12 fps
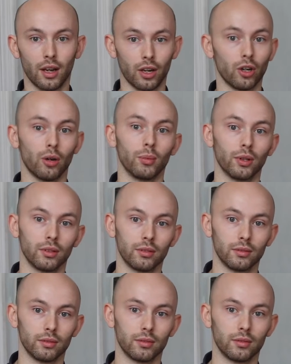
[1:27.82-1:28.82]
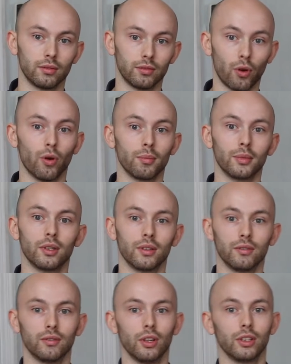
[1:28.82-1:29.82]
a normal formed
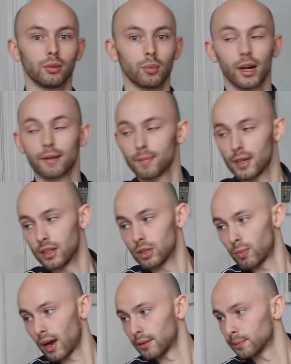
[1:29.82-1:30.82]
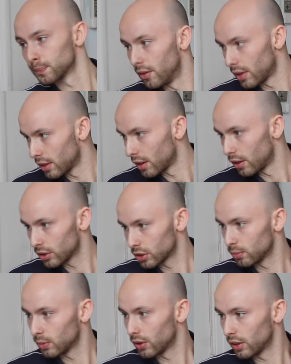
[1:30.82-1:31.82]
vertebrae in the spine. And then there are
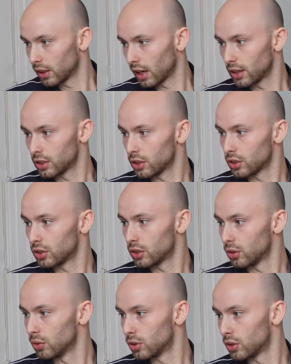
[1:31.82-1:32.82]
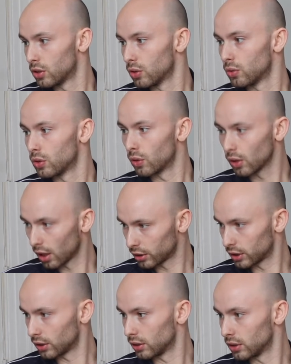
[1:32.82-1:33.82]
some other cases due to
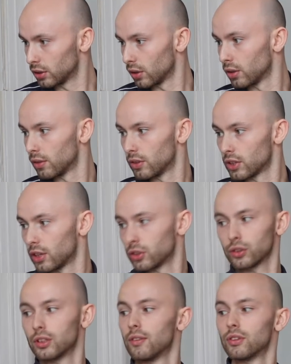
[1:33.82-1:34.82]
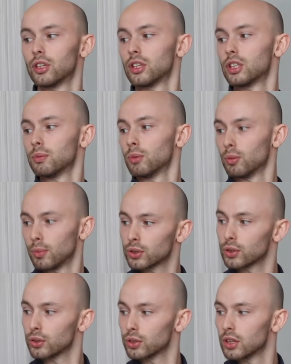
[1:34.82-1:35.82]
neurological disorder of the central nervous system or
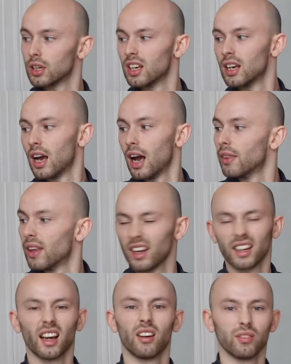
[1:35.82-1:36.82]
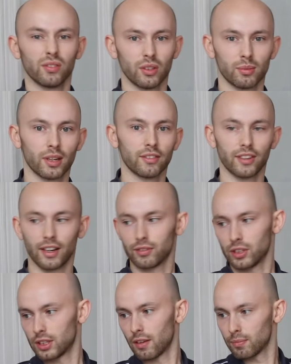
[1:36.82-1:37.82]
muscles, and they account for about 5
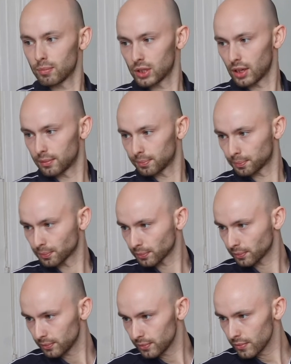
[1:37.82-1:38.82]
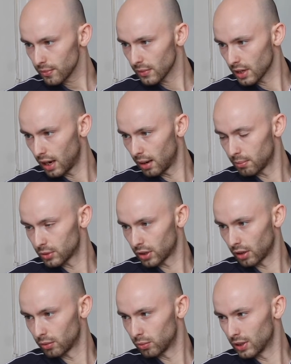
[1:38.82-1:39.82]
to 7%.
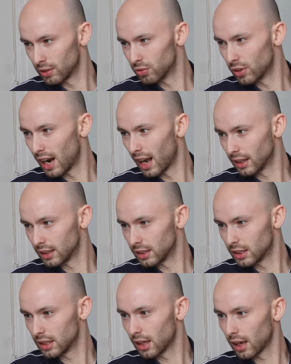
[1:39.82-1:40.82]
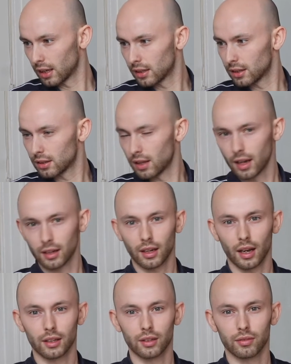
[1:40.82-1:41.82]
So we rarely see that
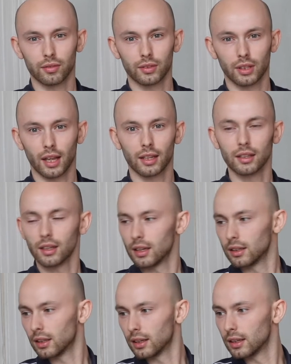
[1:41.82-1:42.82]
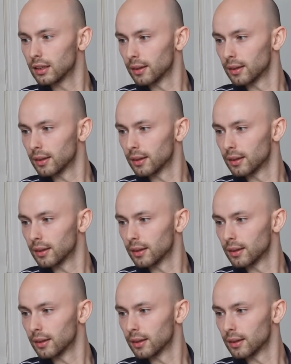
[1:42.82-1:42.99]
kind of client in clinic.